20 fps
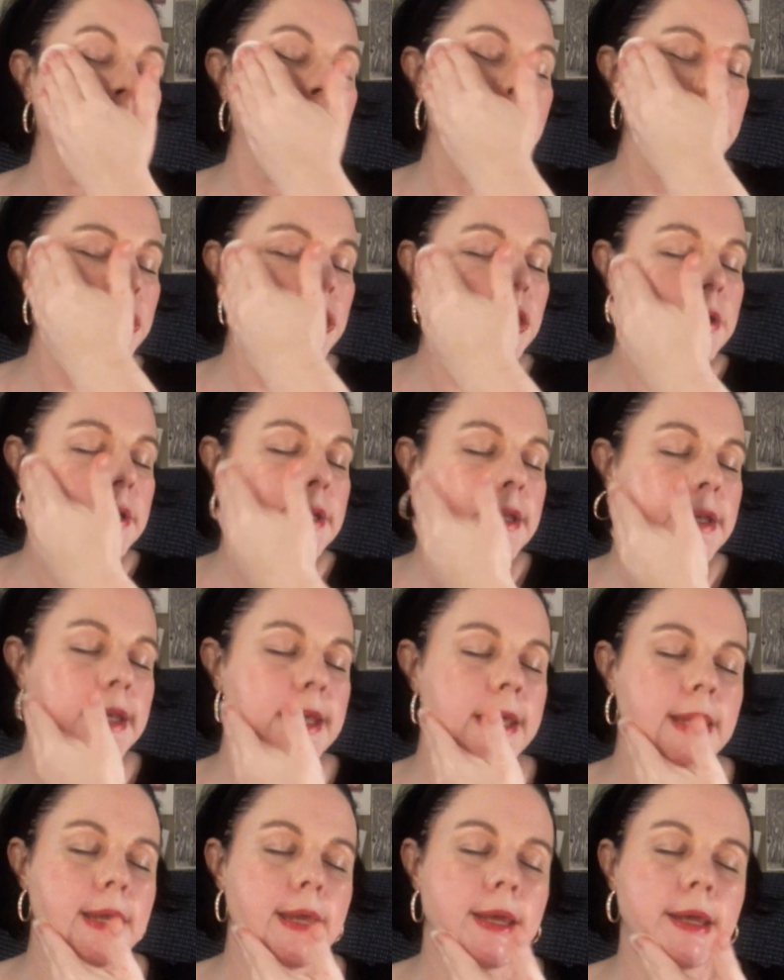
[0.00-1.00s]
But you
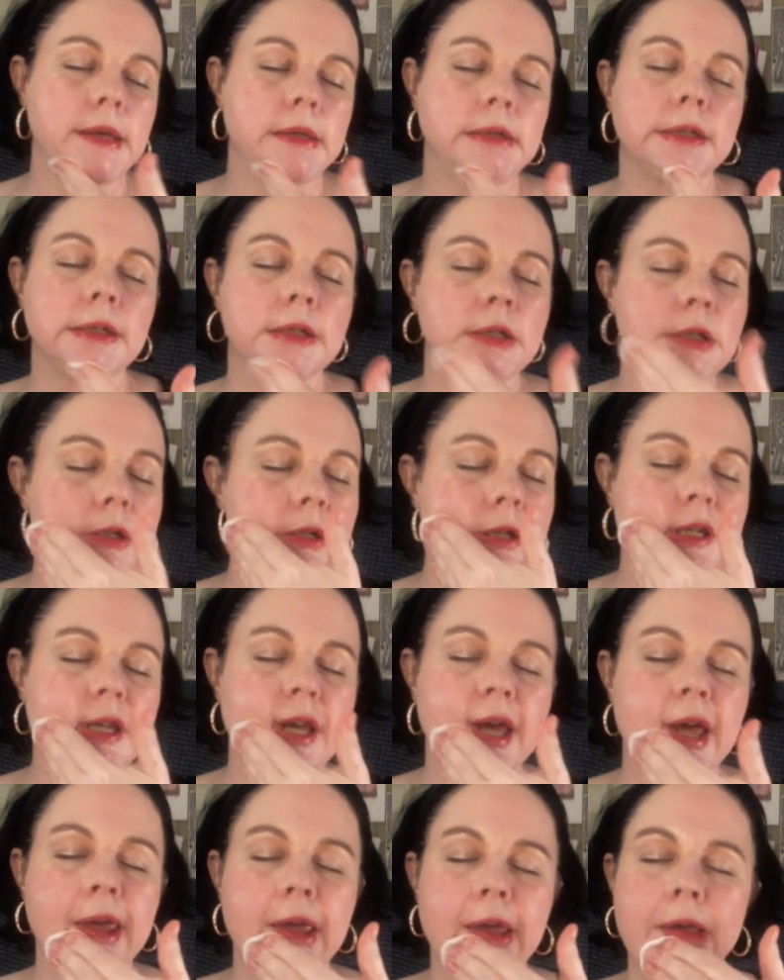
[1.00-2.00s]
need to
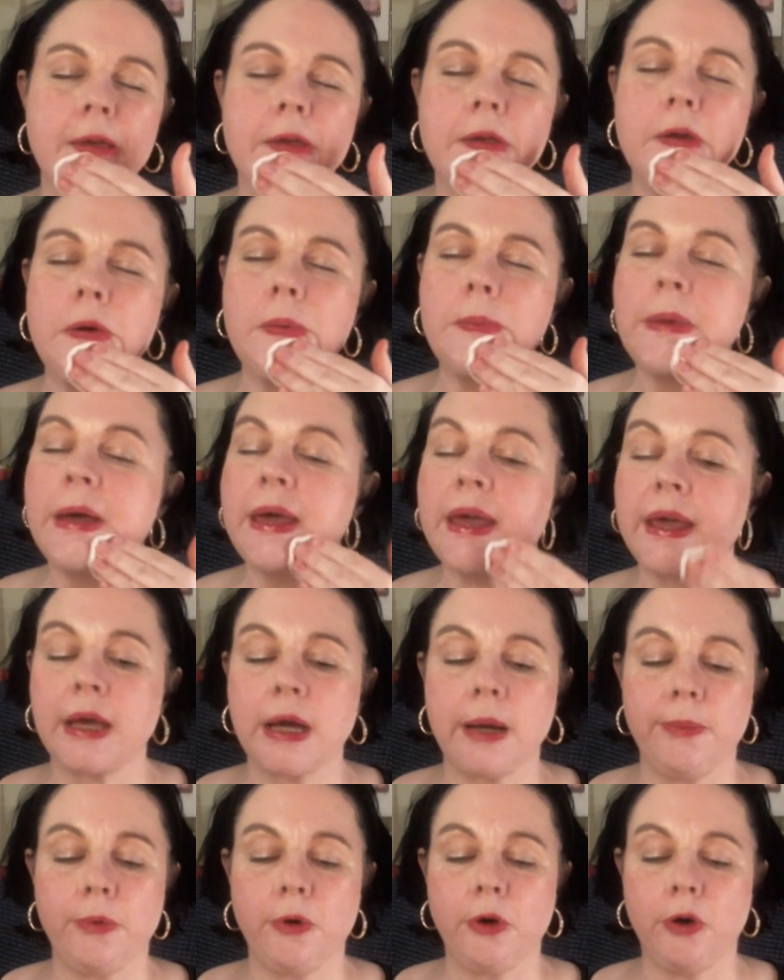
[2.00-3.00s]
take your
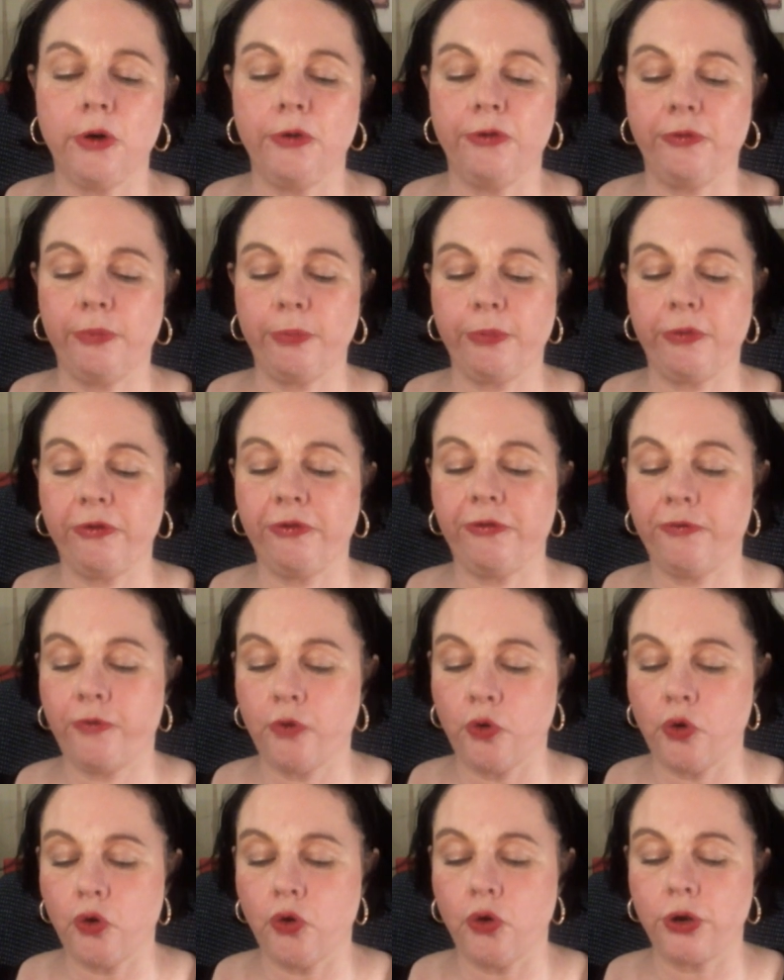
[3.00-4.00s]
makeup off
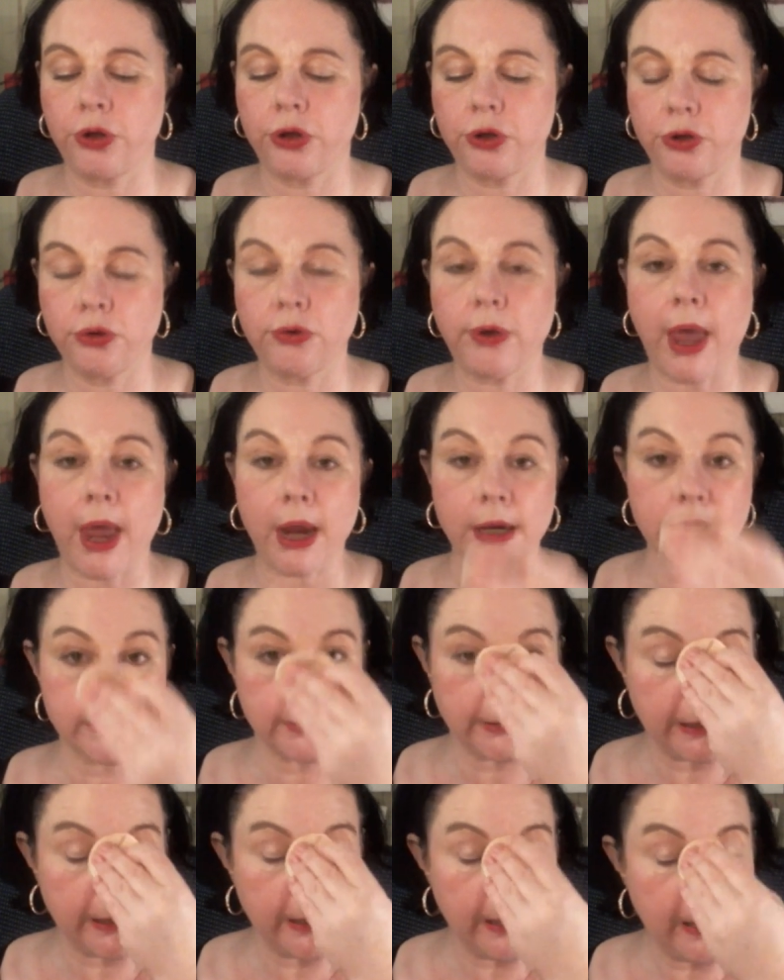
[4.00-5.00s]
before you
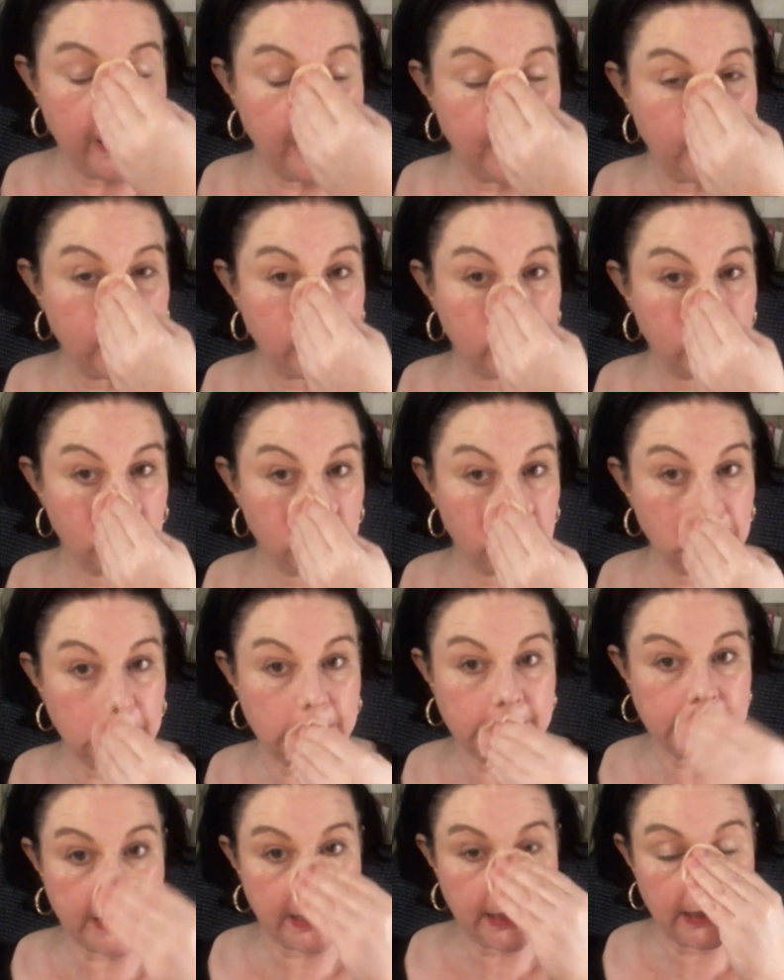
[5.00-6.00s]
actually
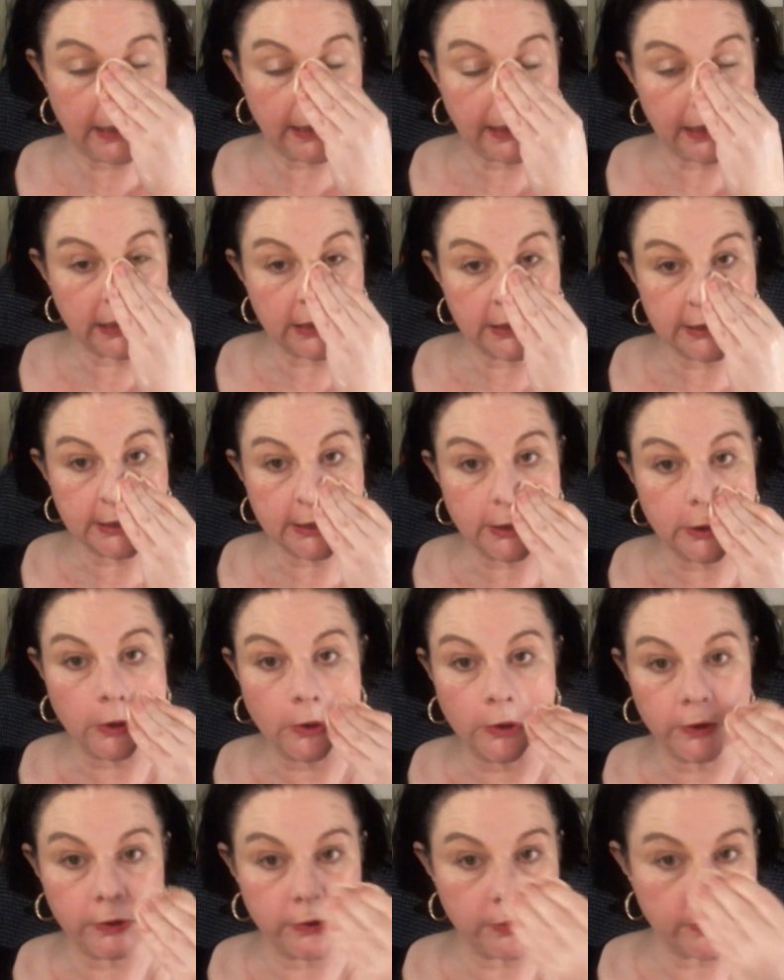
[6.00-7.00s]
use a cleanser
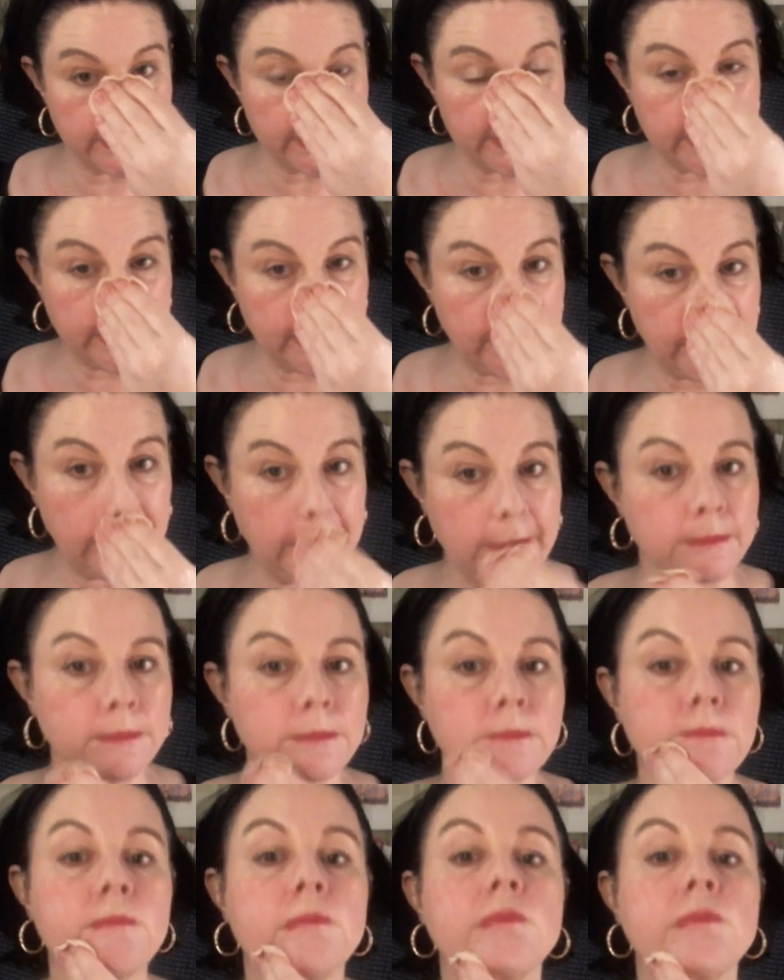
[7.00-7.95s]
on your skin.